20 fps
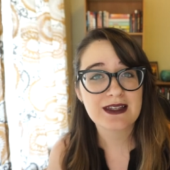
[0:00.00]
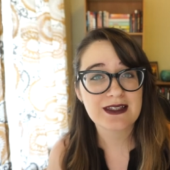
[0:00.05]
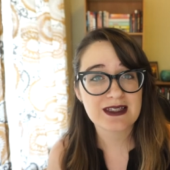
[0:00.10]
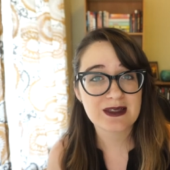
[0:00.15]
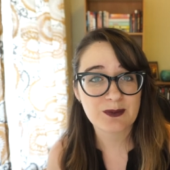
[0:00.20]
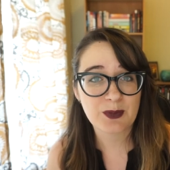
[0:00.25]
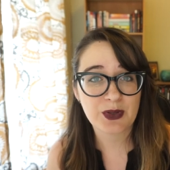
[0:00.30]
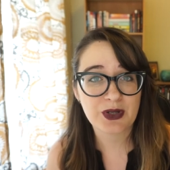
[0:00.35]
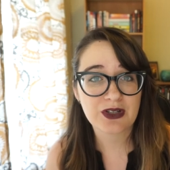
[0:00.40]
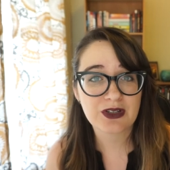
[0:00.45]

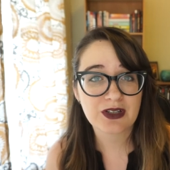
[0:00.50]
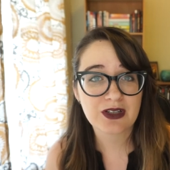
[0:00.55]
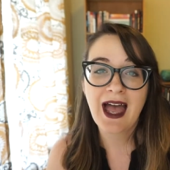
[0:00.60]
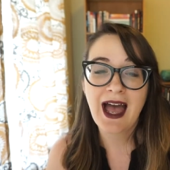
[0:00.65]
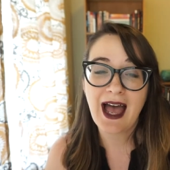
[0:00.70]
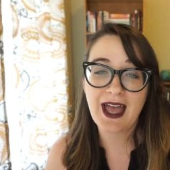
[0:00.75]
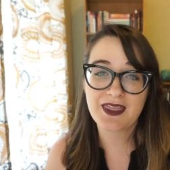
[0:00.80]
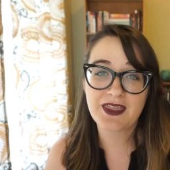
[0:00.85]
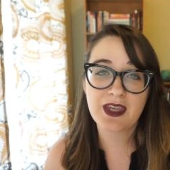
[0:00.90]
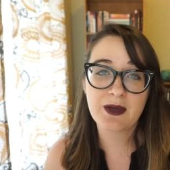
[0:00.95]
this book.
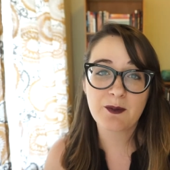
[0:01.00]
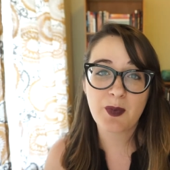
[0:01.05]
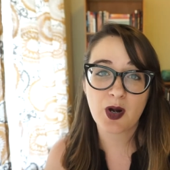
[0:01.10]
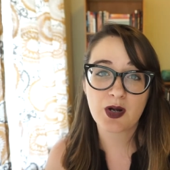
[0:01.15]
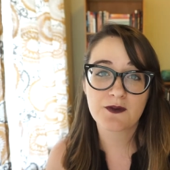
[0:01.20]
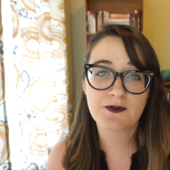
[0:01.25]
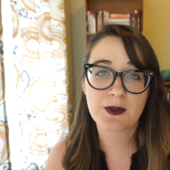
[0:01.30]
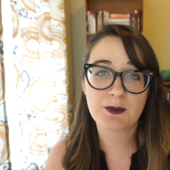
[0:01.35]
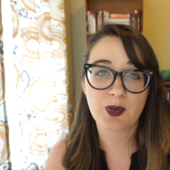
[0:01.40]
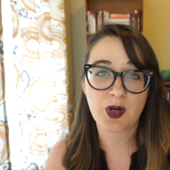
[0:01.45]
I think
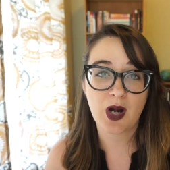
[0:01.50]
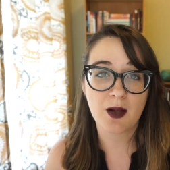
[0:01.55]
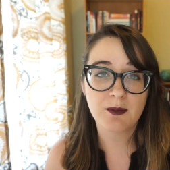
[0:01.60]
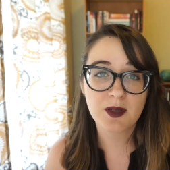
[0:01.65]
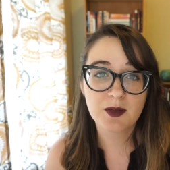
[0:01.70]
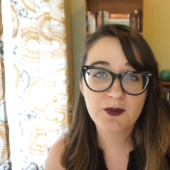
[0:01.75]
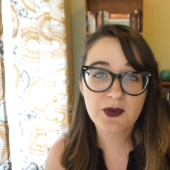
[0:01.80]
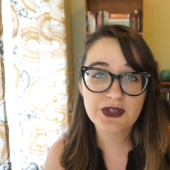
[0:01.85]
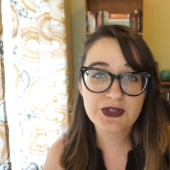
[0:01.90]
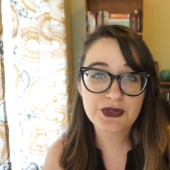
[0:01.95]
part of the
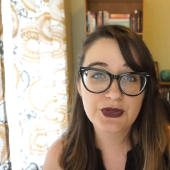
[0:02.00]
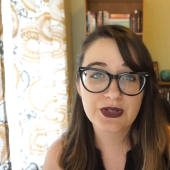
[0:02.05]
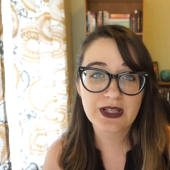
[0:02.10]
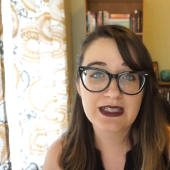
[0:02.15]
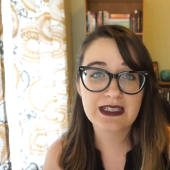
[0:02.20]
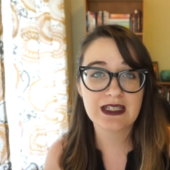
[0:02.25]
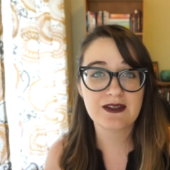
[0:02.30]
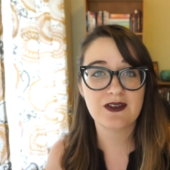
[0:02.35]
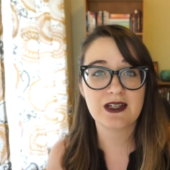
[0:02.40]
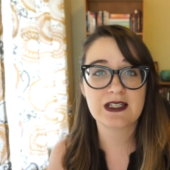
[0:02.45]
problem with
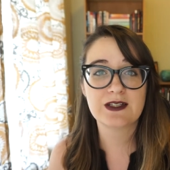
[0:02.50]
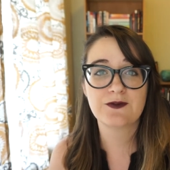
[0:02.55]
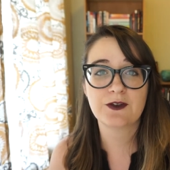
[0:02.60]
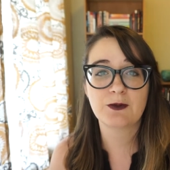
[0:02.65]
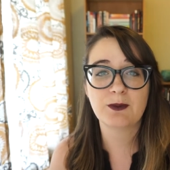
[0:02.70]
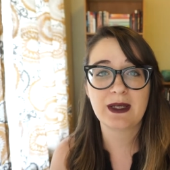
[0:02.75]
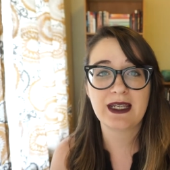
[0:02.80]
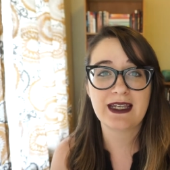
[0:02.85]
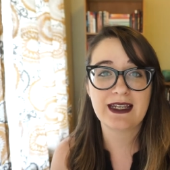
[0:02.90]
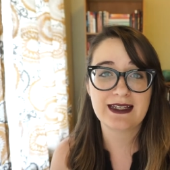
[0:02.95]
Truly Devious
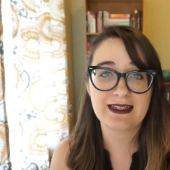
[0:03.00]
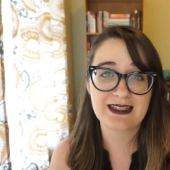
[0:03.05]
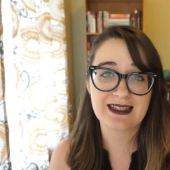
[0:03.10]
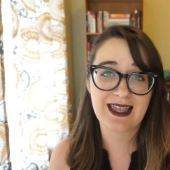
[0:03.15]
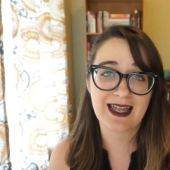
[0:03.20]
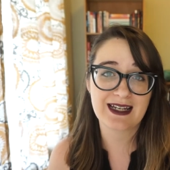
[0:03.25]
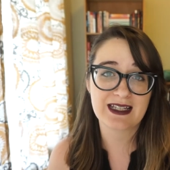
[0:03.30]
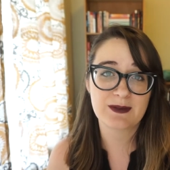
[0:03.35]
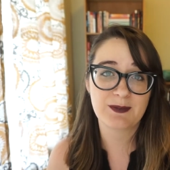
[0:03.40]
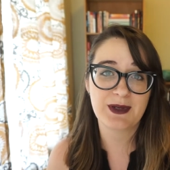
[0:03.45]
for me is
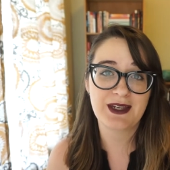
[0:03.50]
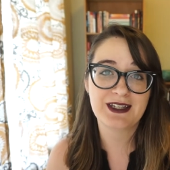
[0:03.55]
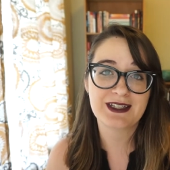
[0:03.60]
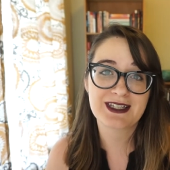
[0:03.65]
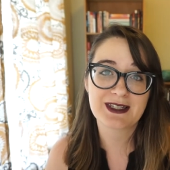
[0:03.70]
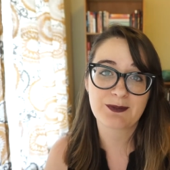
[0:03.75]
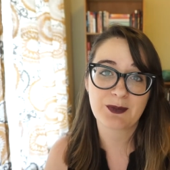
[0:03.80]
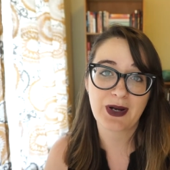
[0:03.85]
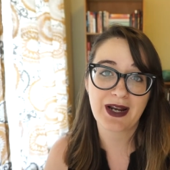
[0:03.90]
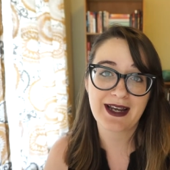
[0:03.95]
that it's being
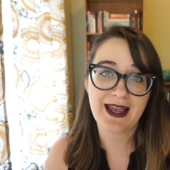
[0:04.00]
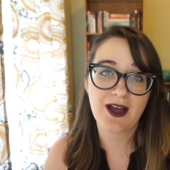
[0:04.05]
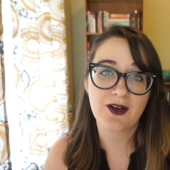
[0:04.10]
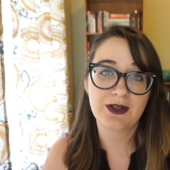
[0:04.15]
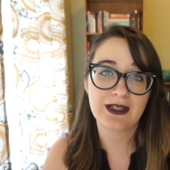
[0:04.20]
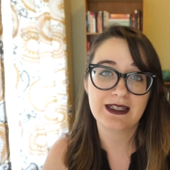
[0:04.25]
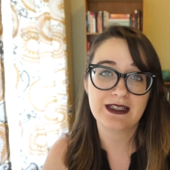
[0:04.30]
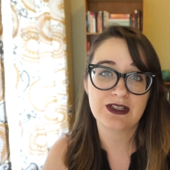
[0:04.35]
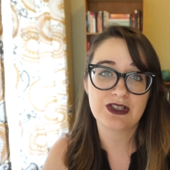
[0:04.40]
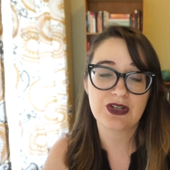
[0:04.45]
spread
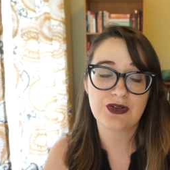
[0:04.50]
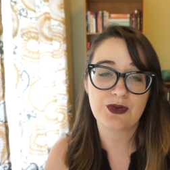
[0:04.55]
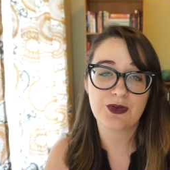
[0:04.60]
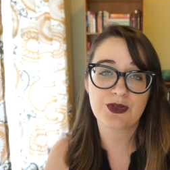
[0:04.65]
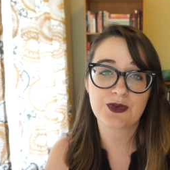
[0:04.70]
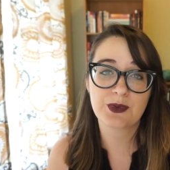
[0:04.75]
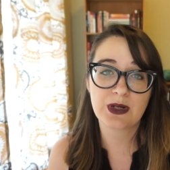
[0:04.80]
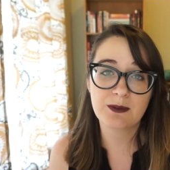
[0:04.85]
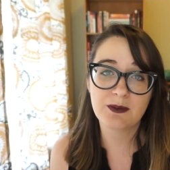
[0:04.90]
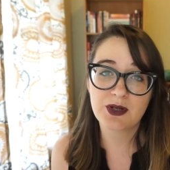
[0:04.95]
out into
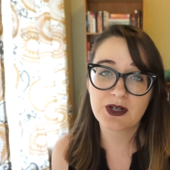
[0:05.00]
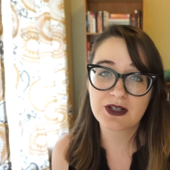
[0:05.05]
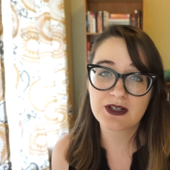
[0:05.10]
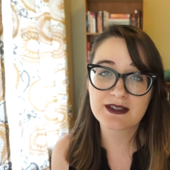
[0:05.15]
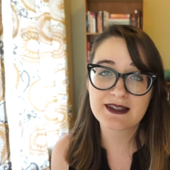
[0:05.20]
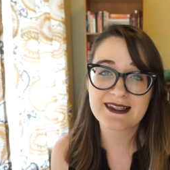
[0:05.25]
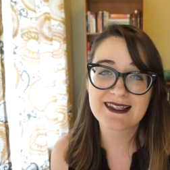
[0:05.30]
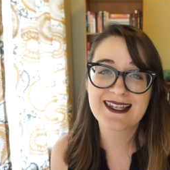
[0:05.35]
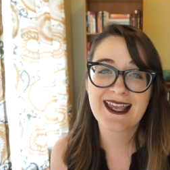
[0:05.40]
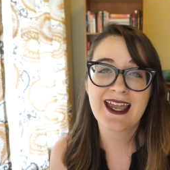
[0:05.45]
3
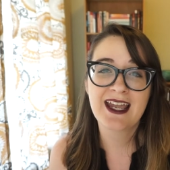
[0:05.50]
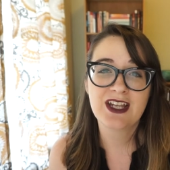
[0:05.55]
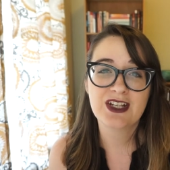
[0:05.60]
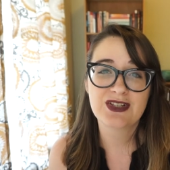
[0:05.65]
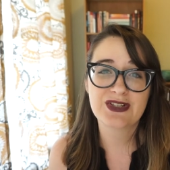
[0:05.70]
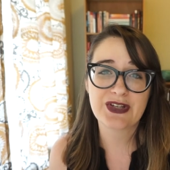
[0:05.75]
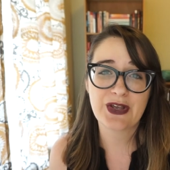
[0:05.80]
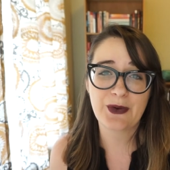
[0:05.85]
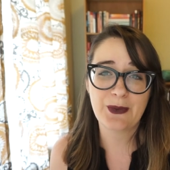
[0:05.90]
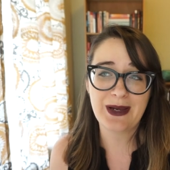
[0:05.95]
books.
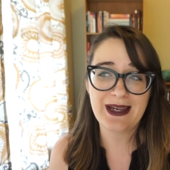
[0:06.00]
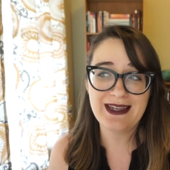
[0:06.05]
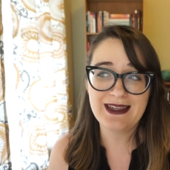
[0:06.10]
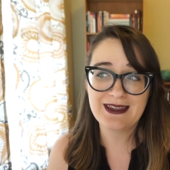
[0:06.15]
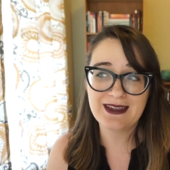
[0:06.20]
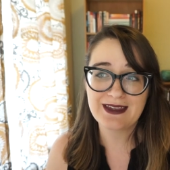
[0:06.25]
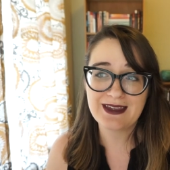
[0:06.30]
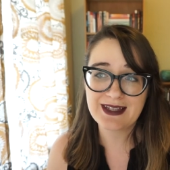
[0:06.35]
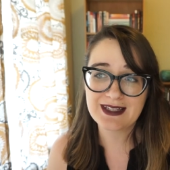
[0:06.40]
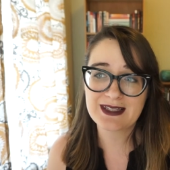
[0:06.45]
So
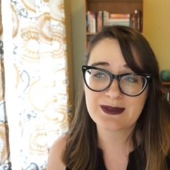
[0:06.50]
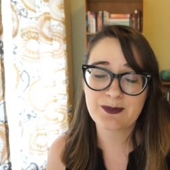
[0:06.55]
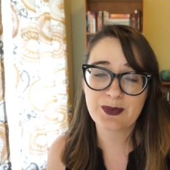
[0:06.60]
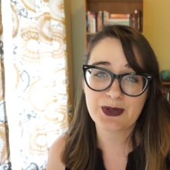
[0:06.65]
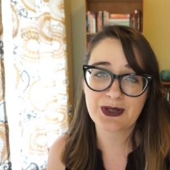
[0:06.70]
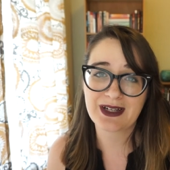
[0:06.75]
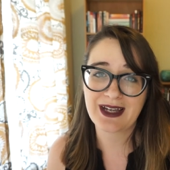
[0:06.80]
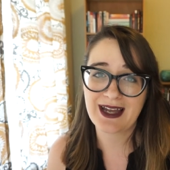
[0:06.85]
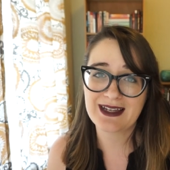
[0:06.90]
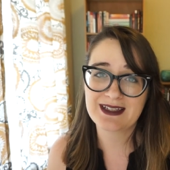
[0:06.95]
in this
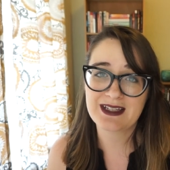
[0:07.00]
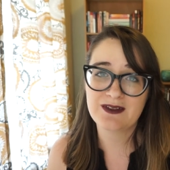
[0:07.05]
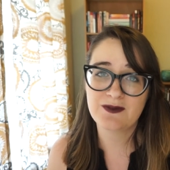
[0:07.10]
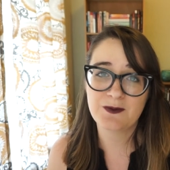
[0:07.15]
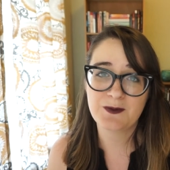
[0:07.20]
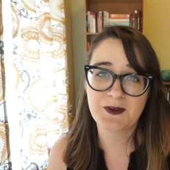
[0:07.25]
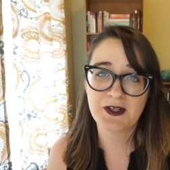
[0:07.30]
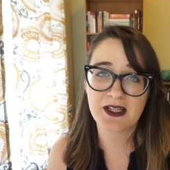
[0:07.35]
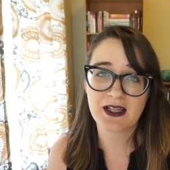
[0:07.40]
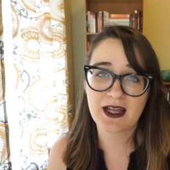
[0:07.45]
book, I
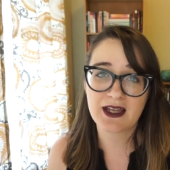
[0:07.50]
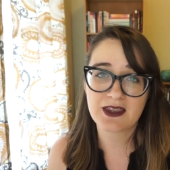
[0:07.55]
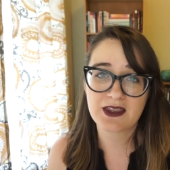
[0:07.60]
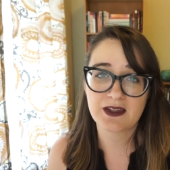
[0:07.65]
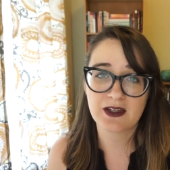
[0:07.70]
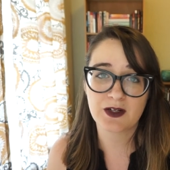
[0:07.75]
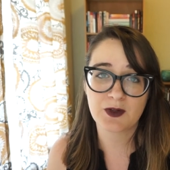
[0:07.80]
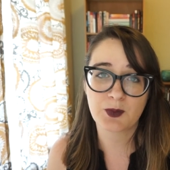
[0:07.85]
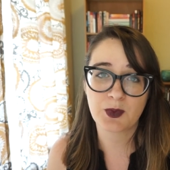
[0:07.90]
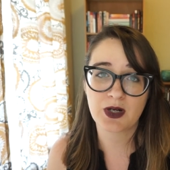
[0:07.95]
didn't feel like
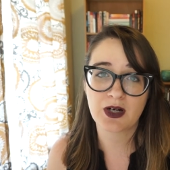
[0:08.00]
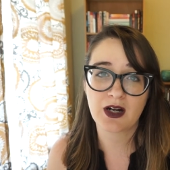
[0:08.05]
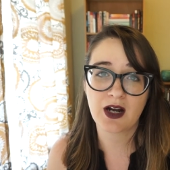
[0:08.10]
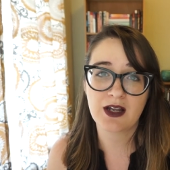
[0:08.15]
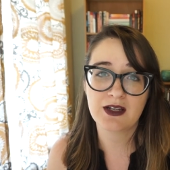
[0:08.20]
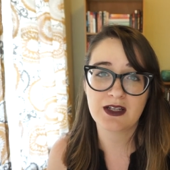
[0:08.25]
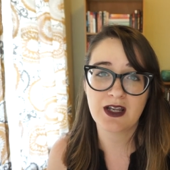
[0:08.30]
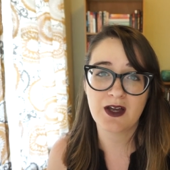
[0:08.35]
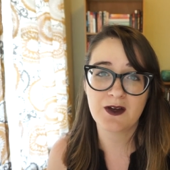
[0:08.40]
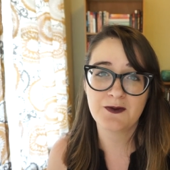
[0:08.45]
there were
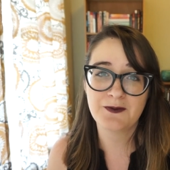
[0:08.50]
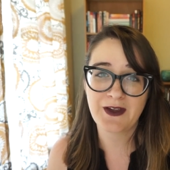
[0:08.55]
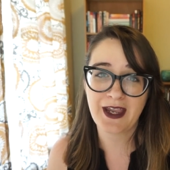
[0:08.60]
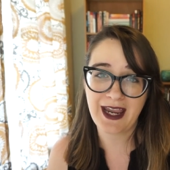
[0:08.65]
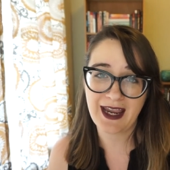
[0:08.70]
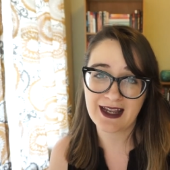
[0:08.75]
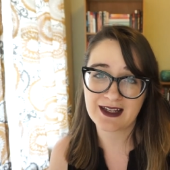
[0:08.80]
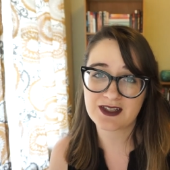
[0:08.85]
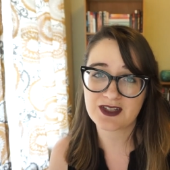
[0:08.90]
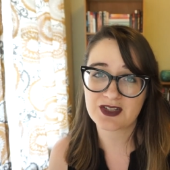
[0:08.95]
enough
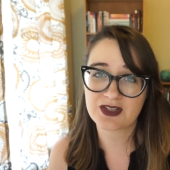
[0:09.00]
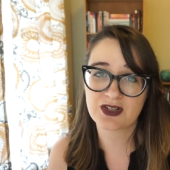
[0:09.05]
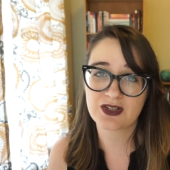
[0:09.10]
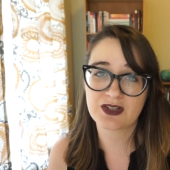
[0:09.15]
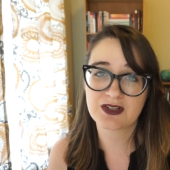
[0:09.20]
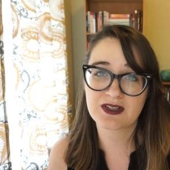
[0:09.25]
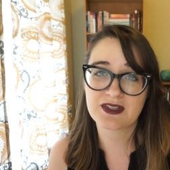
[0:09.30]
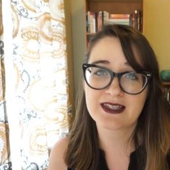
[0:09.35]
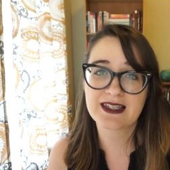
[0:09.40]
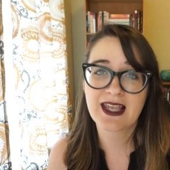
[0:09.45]

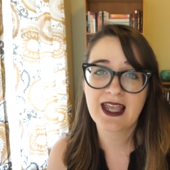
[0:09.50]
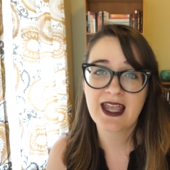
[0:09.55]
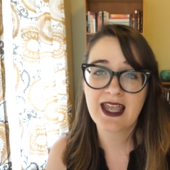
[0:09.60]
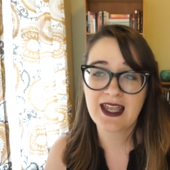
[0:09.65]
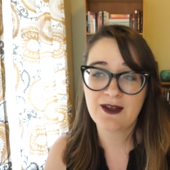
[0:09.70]
answers